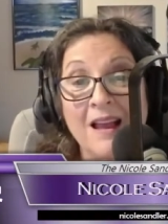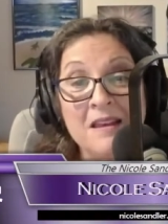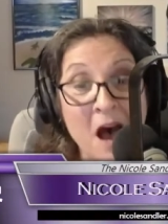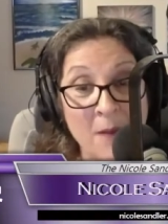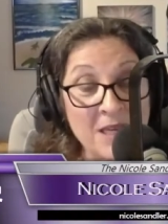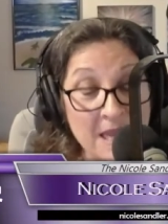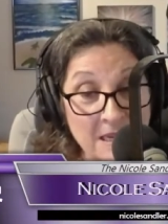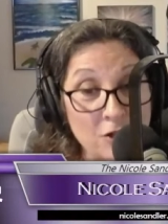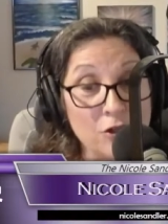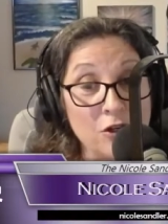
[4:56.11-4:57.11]

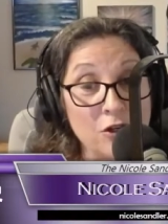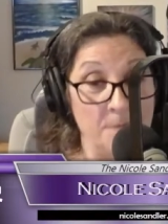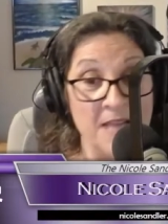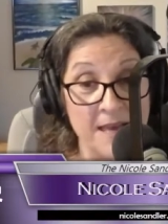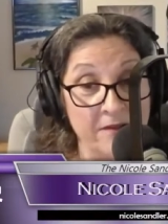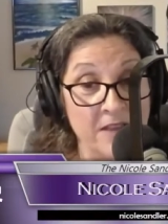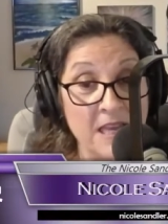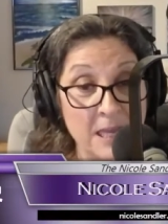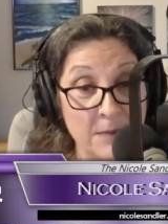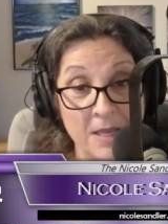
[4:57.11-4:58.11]
Nominated a corrupt head of
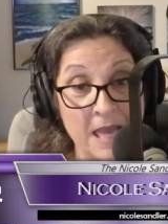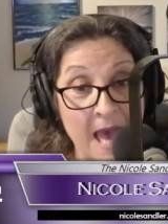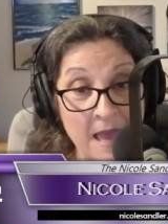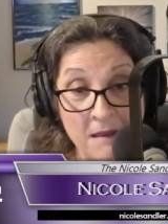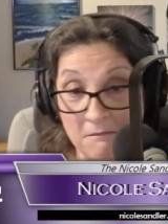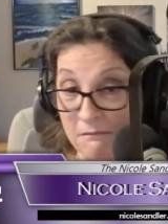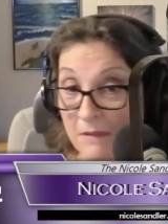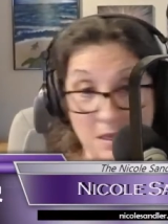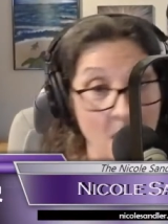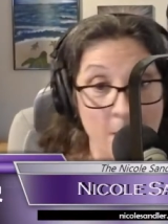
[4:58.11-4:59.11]
the EPA
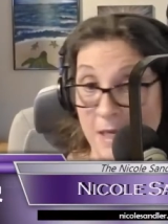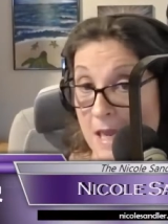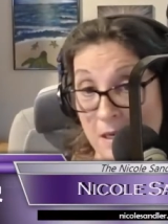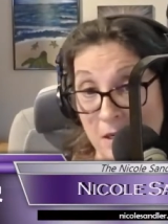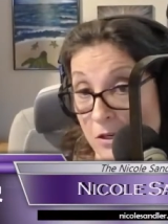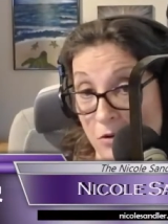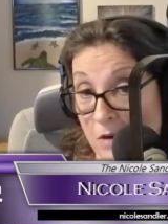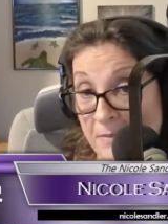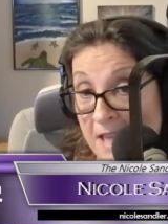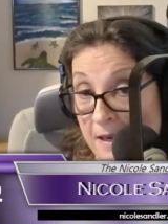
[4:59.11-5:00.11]
nominated a
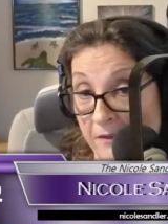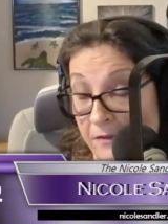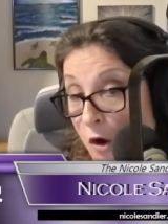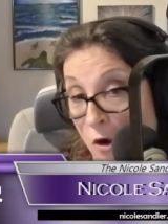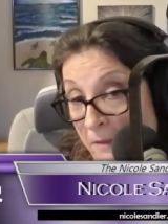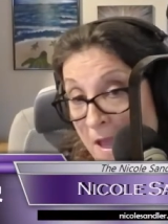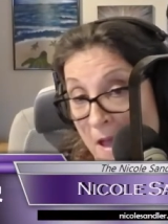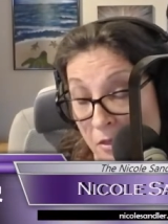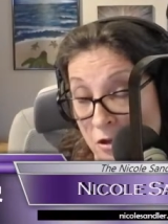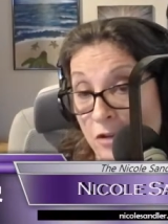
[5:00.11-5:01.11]
corrupt head of
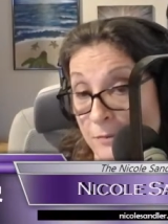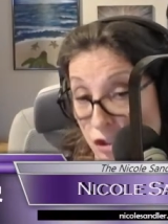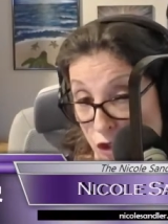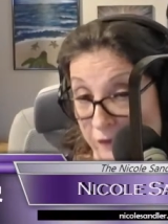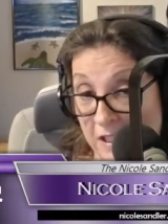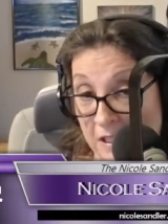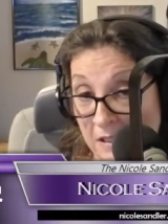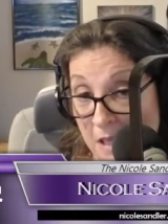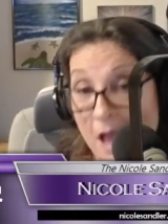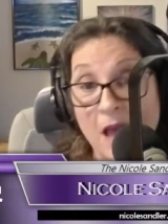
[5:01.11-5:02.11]
Health and Human
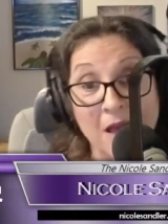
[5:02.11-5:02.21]
Services,